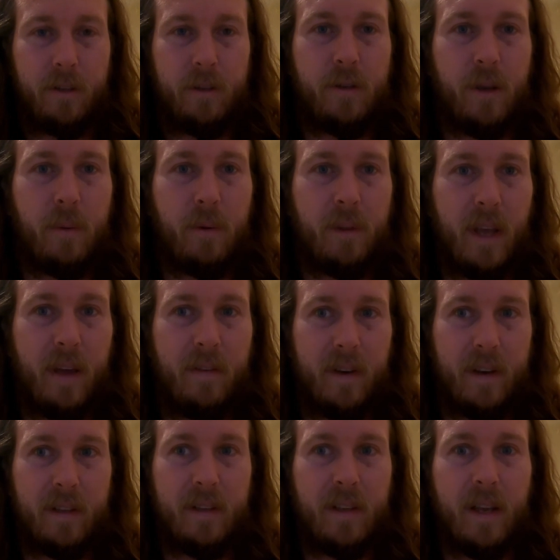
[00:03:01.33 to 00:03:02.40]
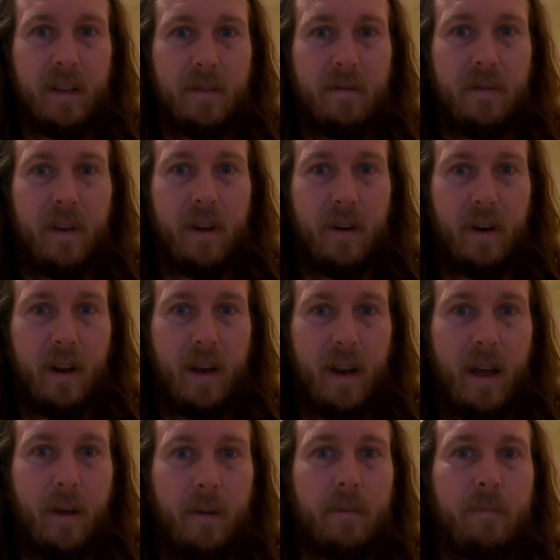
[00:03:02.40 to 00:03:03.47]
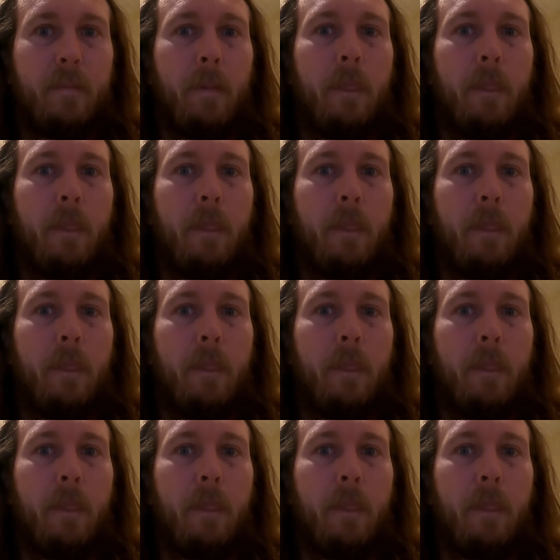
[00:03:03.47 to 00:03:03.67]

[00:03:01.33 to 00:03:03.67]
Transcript: see what the evidence says and figuring it out.